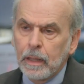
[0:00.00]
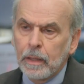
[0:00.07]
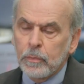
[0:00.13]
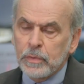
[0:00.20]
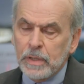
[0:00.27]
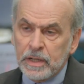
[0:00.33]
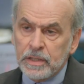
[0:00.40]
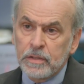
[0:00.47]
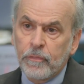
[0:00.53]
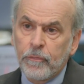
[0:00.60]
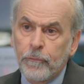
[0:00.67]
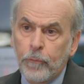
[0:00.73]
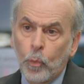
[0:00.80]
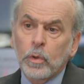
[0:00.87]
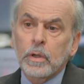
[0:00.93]
There was actually
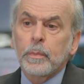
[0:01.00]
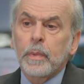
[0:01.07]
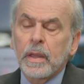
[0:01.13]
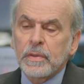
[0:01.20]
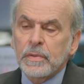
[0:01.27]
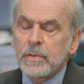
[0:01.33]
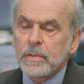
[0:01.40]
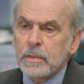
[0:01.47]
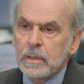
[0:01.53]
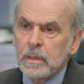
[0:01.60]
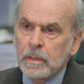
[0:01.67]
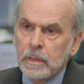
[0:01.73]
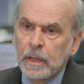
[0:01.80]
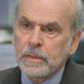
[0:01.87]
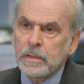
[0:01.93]
four debates
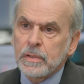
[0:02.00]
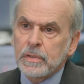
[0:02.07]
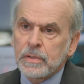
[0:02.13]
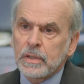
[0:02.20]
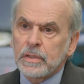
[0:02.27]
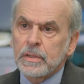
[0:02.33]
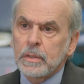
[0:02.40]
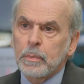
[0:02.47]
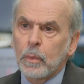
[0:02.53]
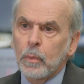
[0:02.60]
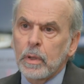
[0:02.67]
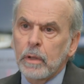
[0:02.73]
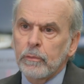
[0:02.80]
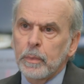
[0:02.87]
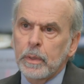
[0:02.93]
in 1960, but
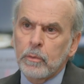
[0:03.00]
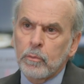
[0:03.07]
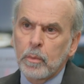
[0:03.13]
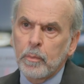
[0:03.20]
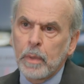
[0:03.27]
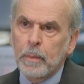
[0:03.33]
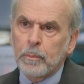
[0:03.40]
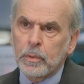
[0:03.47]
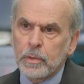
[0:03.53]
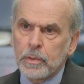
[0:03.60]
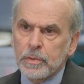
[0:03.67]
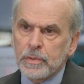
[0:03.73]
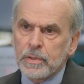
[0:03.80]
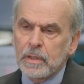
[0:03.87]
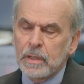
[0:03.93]
what everybody
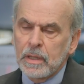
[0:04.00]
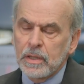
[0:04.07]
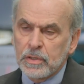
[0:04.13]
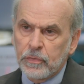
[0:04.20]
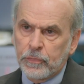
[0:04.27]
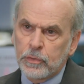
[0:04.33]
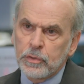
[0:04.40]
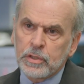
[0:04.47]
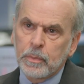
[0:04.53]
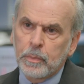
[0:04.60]
remembers is the first